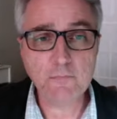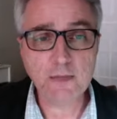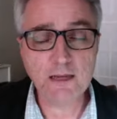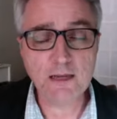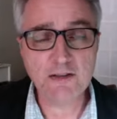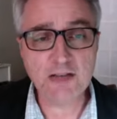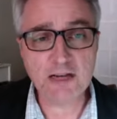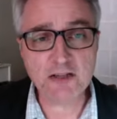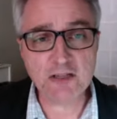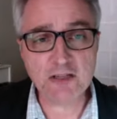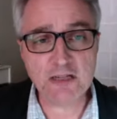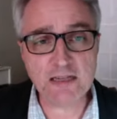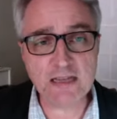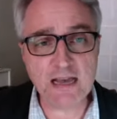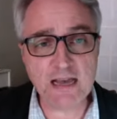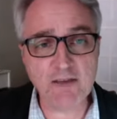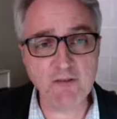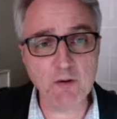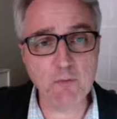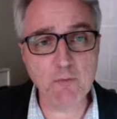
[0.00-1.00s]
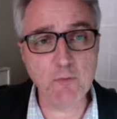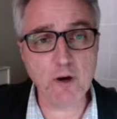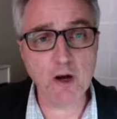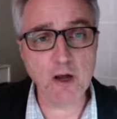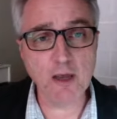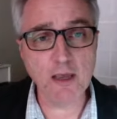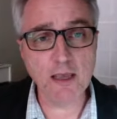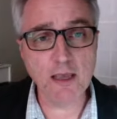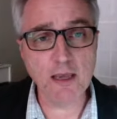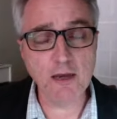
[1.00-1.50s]
is actually governed
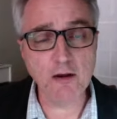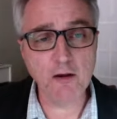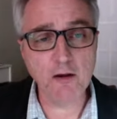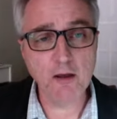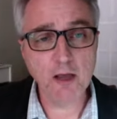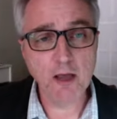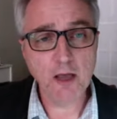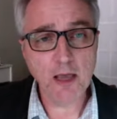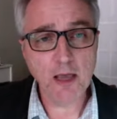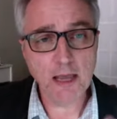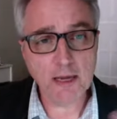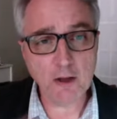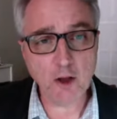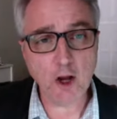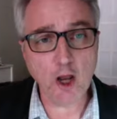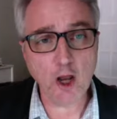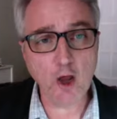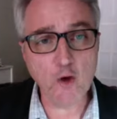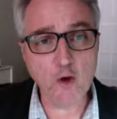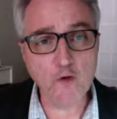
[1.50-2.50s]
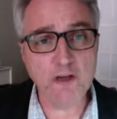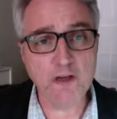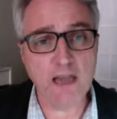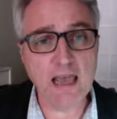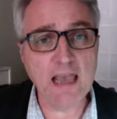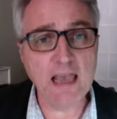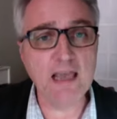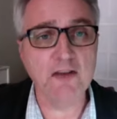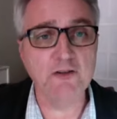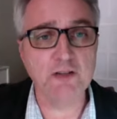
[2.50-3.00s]
by enclosed
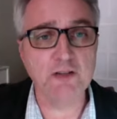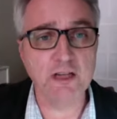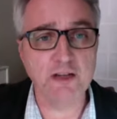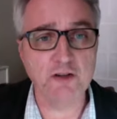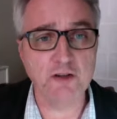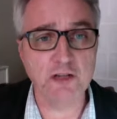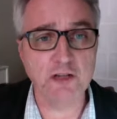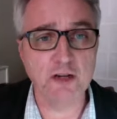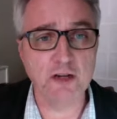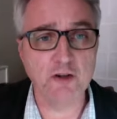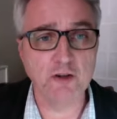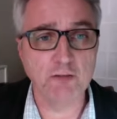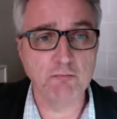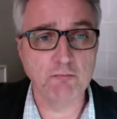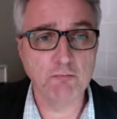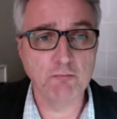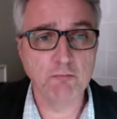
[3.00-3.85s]
lands legislation